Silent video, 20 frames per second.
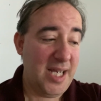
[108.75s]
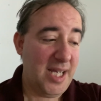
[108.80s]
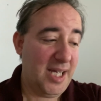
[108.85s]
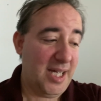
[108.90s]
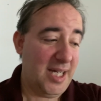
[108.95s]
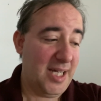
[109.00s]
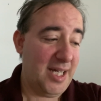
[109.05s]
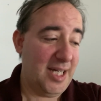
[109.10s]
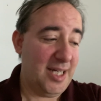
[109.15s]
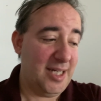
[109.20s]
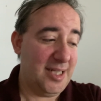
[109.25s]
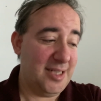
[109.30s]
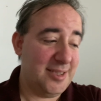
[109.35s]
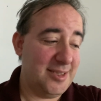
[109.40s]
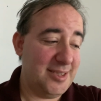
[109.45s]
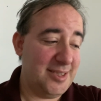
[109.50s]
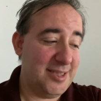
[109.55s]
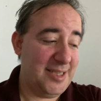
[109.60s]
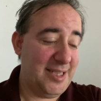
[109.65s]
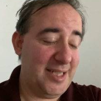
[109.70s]

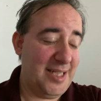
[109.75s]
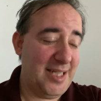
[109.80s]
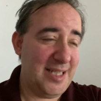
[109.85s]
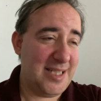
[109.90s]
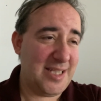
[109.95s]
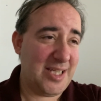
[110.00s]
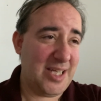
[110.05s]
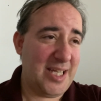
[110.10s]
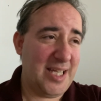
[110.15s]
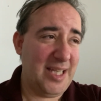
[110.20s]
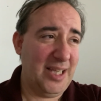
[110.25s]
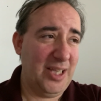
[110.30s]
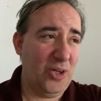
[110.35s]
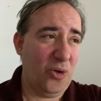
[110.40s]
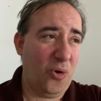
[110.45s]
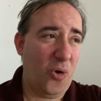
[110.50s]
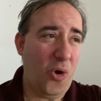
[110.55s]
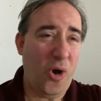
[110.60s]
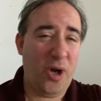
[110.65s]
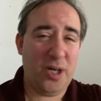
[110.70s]
It's a
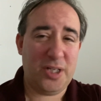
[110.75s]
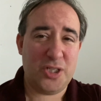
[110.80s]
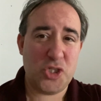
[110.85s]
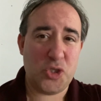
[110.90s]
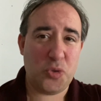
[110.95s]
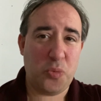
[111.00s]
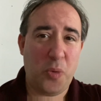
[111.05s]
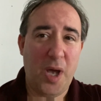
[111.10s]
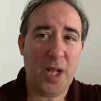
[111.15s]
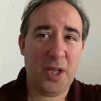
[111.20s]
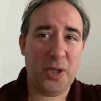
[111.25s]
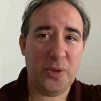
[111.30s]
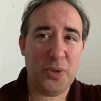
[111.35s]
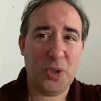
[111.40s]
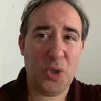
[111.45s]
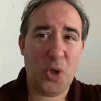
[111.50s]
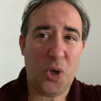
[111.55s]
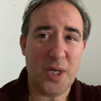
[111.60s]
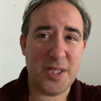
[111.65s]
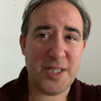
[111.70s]
little hard to swallow, a
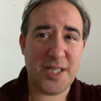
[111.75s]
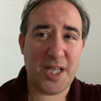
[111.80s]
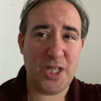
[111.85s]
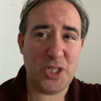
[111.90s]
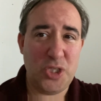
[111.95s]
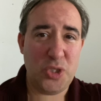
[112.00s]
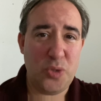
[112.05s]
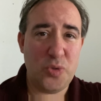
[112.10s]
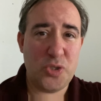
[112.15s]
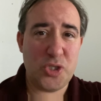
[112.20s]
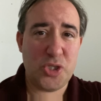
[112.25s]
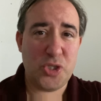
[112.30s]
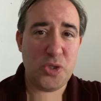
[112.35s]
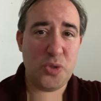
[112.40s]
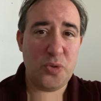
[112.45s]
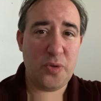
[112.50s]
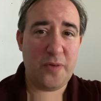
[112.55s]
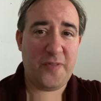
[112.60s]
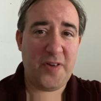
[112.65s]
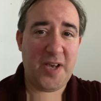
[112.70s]
little hard to get used
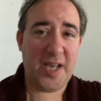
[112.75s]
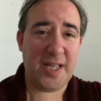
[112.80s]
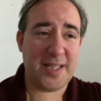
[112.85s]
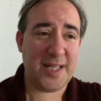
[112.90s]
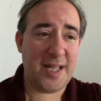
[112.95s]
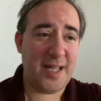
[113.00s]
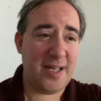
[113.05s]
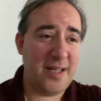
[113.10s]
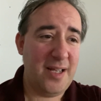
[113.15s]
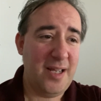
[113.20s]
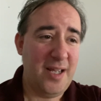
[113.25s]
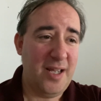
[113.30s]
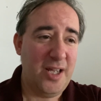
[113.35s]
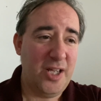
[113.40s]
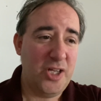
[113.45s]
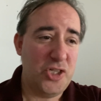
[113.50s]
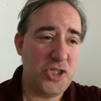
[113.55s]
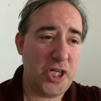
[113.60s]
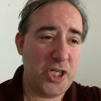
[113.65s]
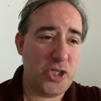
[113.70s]
to the fact that
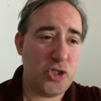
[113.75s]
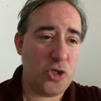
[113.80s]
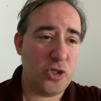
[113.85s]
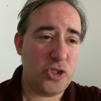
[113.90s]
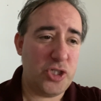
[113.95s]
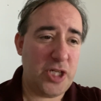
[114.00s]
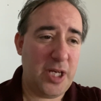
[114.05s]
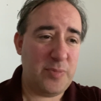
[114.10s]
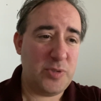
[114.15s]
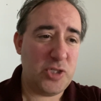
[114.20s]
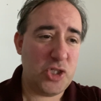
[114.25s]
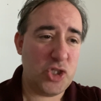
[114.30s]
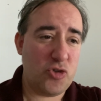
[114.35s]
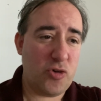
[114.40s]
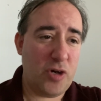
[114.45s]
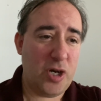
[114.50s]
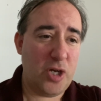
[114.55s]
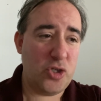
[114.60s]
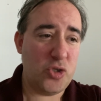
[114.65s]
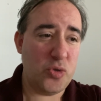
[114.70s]
J. Jonah Jameson is
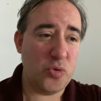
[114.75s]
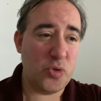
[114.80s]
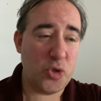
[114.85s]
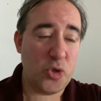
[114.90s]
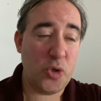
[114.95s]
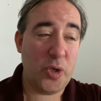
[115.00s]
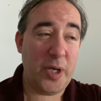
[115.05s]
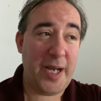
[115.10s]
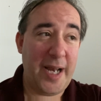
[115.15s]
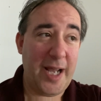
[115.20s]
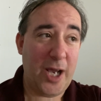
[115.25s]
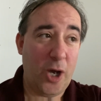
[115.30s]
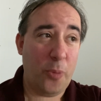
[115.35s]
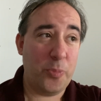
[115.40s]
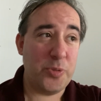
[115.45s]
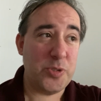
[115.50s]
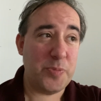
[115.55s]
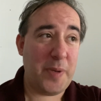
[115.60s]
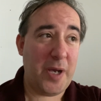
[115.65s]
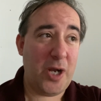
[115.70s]
trying to do good and
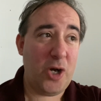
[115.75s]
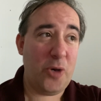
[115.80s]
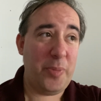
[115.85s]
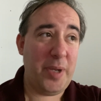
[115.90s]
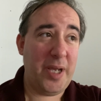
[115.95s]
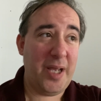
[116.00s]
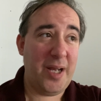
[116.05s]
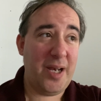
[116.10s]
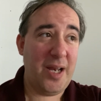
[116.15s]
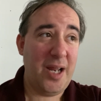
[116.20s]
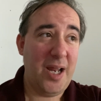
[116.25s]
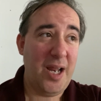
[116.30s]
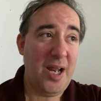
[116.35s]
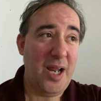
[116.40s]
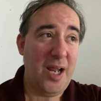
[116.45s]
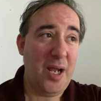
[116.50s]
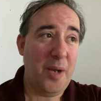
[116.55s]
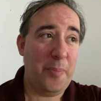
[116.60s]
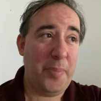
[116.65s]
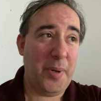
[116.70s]
help Spider-Man.
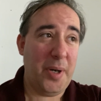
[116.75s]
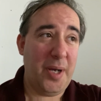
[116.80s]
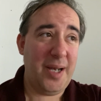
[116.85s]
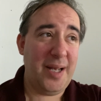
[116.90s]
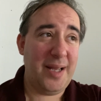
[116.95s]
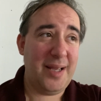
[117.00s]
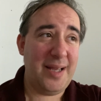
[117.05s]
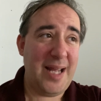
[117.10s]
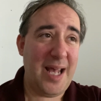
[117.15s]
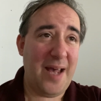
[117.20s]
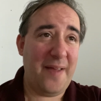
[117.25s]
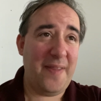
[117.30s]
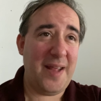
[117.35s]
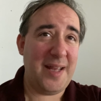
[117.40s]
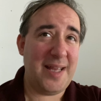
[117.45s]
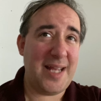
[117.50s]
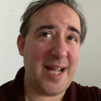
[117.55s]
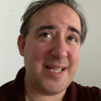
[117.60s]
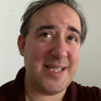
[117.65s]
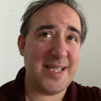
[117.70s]
But now
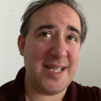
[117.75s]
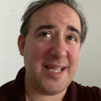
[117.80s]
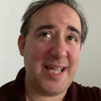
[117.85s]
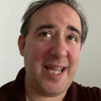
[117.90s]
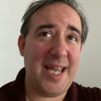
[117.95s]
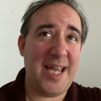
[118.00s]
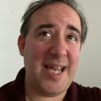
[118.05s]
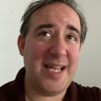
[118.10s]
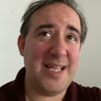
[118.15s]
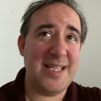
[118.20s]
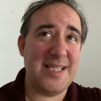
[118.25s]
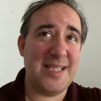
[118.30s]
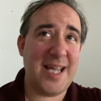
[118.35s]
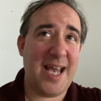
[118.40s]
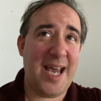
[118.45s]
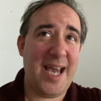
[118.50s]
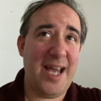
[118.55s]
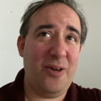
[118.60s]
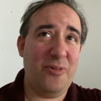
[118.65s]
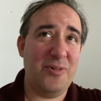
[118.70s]
that that's the case,
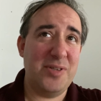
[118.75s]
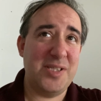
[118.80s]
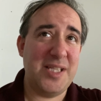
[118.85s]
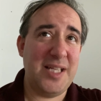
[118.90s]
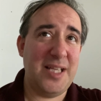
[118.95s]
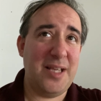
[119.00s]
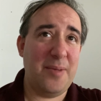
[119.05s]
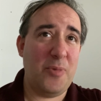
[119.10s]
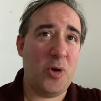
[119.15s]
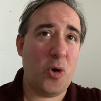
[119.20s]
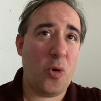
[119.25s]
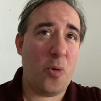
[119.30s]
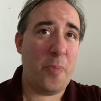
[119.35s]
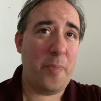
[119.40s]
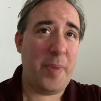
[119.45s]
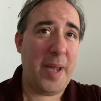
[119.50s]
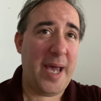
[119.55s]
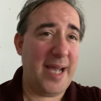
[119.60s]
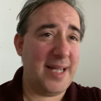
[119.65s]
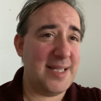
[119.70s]
I don't see them going
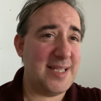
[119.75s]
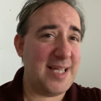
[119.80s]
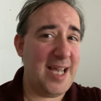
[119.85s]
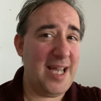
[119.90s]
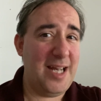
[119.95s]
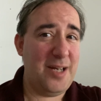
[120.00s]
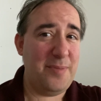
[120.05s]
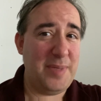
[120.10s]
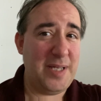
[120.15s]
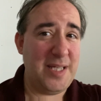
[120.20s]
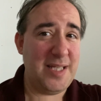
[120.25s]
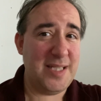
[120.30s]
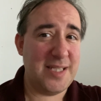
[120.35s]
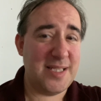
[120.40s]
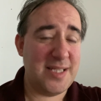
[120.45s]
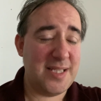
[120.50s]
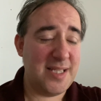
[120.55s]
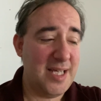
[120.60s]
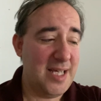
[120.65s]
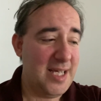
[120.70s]
back to
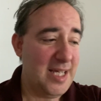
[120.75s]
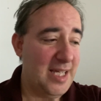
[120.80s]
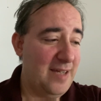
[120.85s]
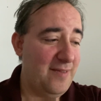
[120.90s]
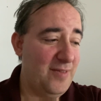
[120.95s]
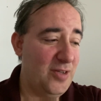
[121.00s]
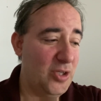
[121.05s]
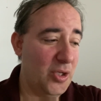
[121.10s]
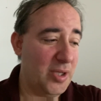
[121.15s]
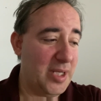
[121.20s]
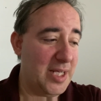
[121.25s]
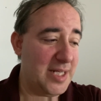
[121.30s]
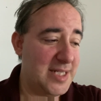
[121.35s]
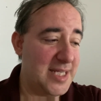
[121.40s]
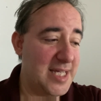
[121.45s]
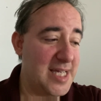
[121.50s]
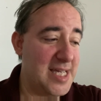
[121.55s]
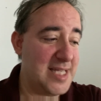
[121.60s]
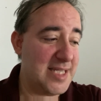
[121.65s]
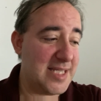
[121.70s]
enemies, even though they
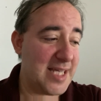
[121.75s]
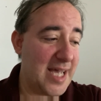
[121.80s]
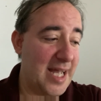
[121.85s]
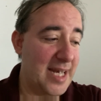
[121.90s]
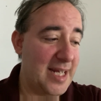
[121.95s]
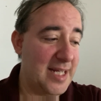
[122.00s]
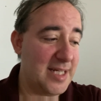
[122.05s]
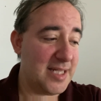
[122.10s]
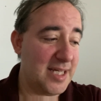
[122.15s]
tease at it.